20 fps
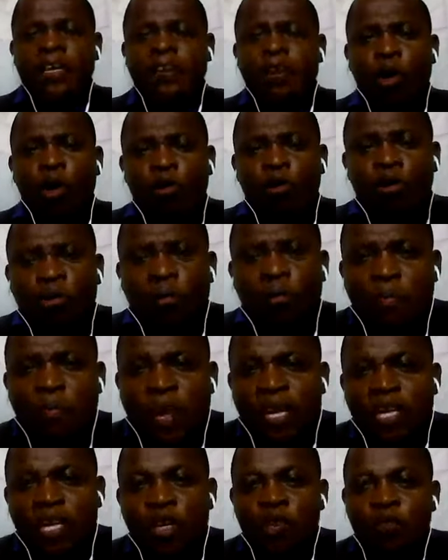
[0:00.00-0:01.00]
can also
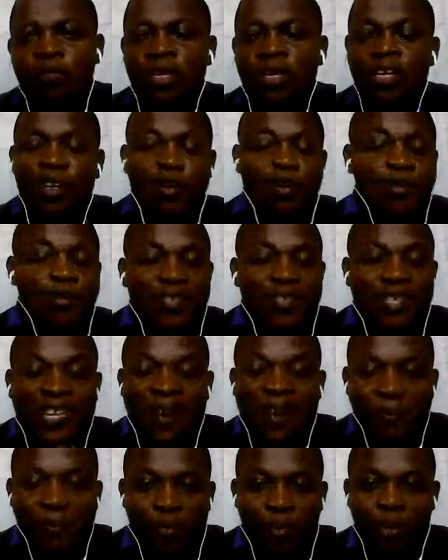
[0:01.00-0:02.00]
make you a
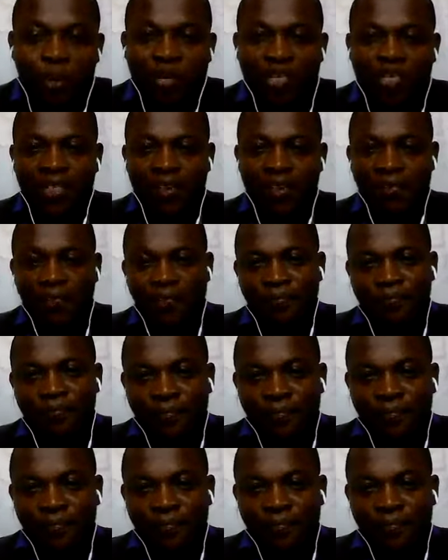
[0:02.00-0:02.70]
good employee.